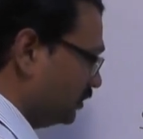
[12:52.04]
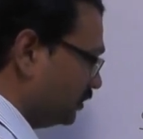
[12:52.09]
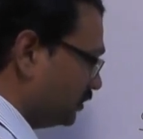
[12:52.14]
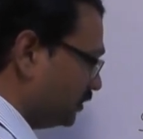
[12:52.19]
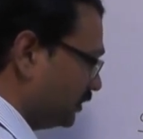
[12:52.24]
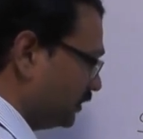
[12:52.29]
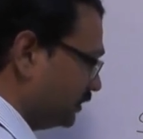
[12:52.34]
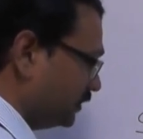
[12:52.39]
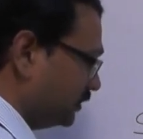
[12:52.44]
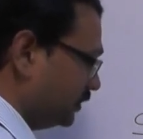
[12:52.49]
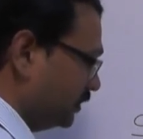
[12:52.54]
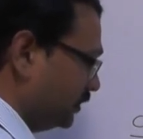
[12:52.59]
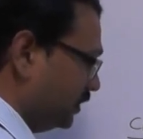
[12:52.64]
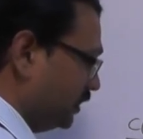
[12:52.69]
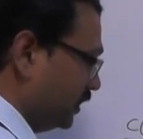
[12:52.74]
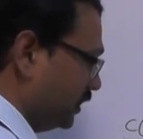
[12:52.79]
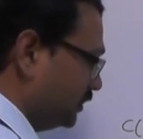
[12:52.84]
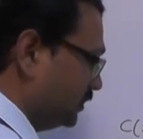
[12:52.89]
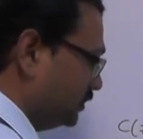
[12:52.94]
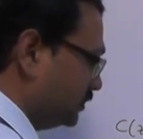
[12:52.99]
Right,
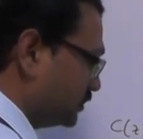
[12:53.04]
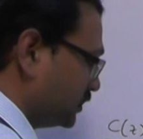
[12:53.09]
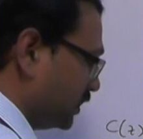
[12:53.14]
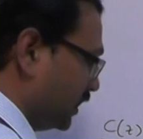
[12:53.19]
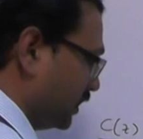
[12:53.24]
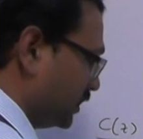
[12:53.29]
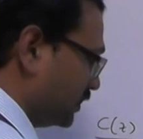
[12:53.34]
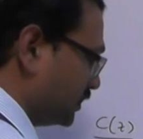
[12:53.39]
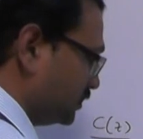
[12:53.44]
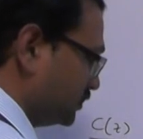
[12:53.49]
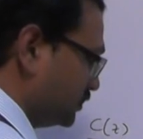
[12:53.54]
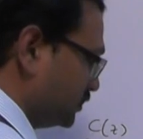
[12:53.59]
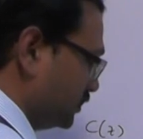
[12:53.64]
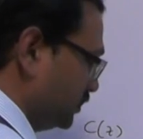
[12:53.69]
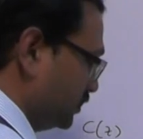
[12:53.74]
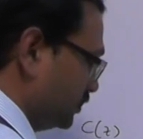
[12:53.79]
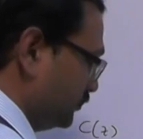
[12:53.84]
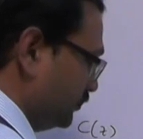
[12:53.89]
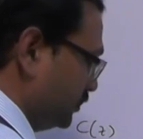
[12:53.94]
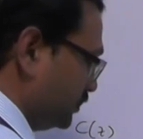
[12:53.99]
and this characteristic
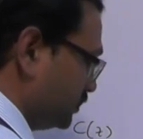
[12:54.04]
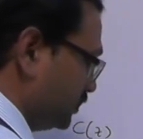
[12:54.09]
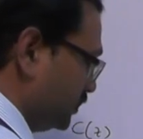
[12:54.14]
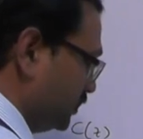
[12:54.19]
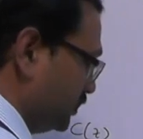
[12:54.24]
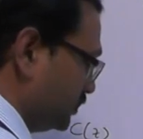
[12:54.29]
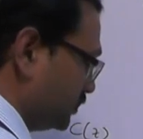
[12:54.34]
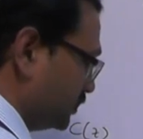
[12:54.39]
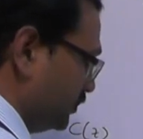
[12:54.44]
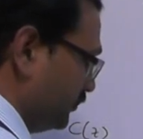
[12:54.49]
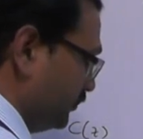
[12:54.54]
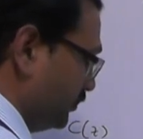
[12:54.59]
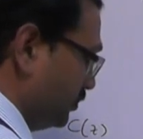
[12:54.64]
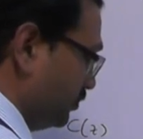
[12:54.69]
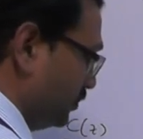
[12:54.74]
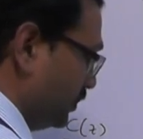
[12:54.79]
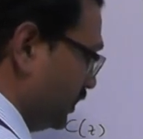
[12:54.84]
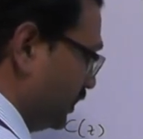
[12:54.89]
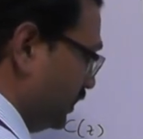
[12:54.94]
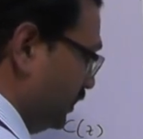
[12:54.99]
equation is
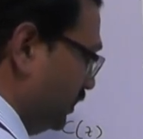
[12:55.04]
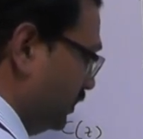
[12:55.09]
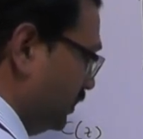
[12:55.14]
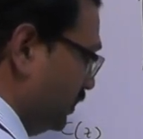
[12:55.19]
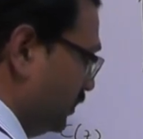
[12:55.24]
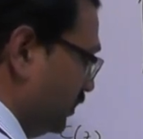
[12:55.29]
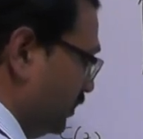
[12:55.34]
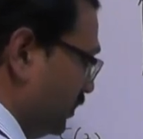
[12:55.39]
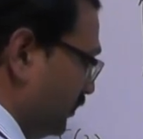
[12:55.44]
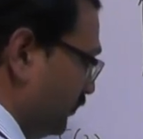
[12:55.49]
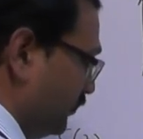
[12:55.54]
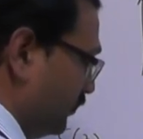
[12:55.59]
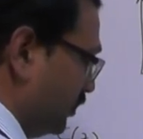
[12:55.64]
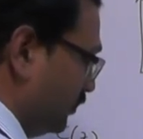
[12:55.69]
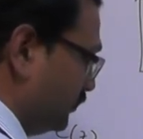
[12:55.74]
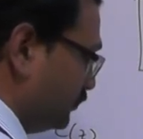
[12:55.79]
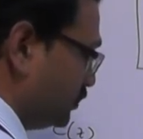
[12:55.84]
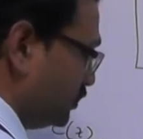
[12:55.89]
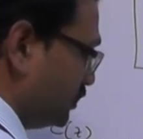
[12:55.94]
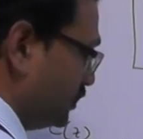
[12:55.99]
given by f
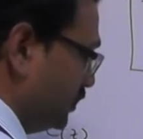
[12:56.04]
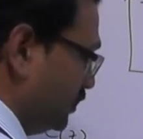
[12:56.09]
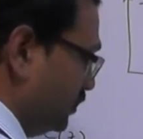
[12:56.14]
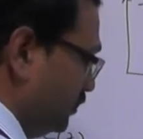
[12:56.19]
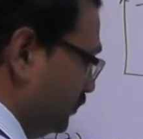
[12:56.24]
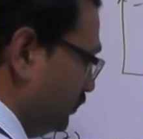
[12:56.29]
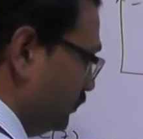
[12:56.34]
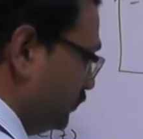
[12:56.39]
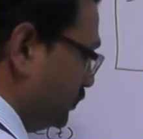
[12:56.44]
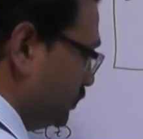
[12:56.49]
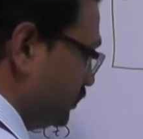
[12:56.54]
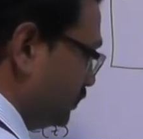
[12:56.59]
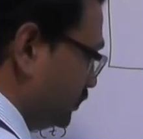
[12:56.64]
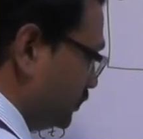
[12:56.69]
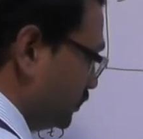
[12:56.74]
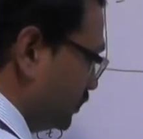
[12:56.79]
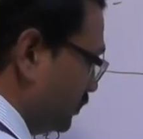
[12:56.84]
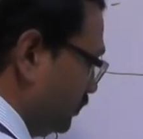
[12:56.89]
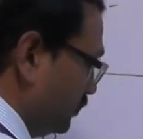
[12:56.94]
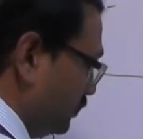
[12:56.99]
of z, which
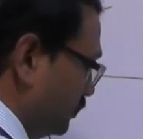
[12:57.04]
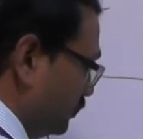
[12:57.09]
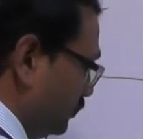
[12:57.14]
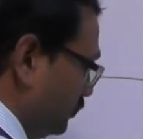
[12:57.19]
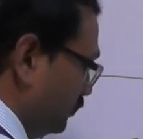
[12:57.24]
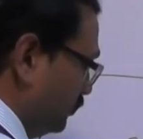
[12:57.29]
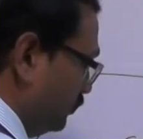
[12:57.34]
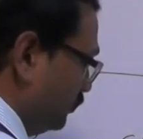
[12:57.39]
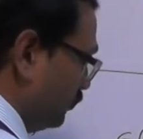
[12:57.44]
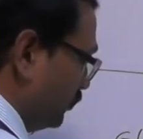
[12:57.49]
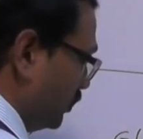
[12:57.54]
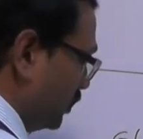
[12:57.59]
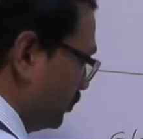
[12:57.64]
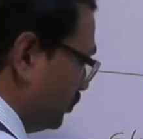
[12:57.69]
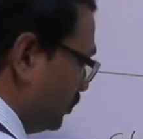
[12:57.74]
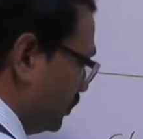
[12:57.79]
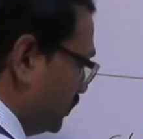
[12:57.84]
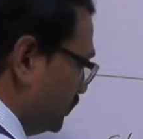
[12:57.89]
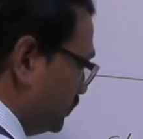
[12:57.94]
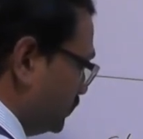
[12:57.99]
is equal to
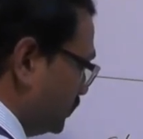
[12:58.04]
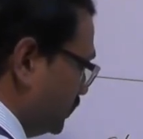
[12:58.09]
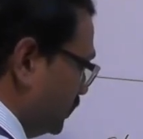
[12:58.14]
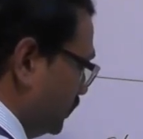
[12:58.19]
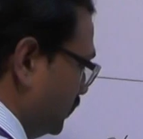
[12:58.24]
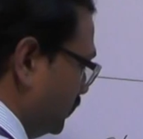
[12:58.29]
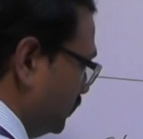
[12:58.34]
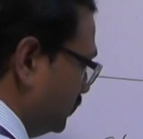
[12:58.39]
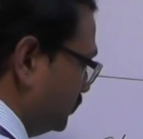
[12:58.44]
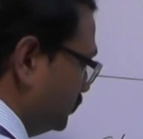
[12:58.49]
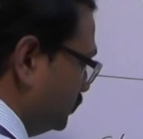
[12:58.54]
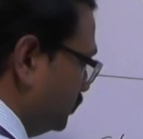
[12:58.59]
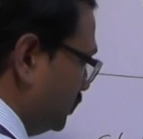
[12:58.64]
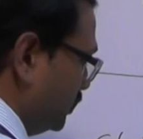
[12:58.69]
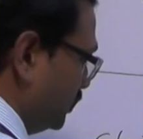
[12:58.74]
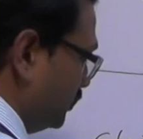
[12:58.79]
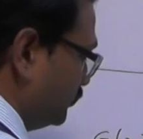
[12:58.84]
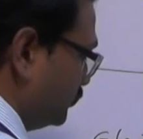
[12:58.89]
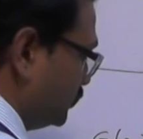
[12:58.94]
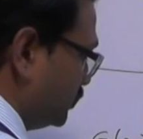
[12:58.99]
1 plus g
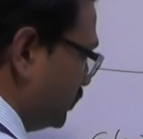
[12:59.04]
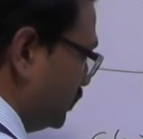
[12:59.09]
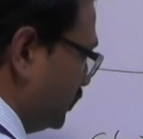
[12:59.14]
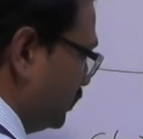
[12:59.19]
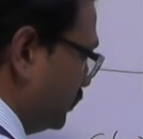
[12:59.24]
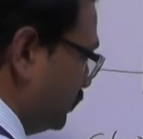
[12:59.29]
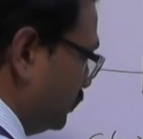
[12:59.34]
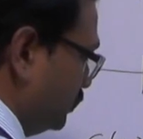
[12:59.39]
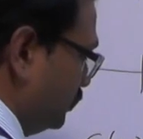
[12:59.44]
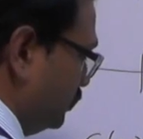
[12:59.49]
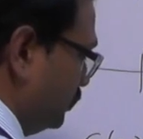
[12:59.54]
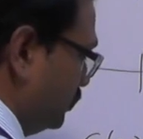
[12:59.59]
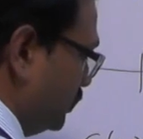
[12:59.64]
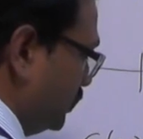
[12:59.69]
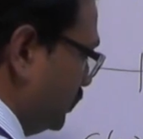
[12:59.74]
of z into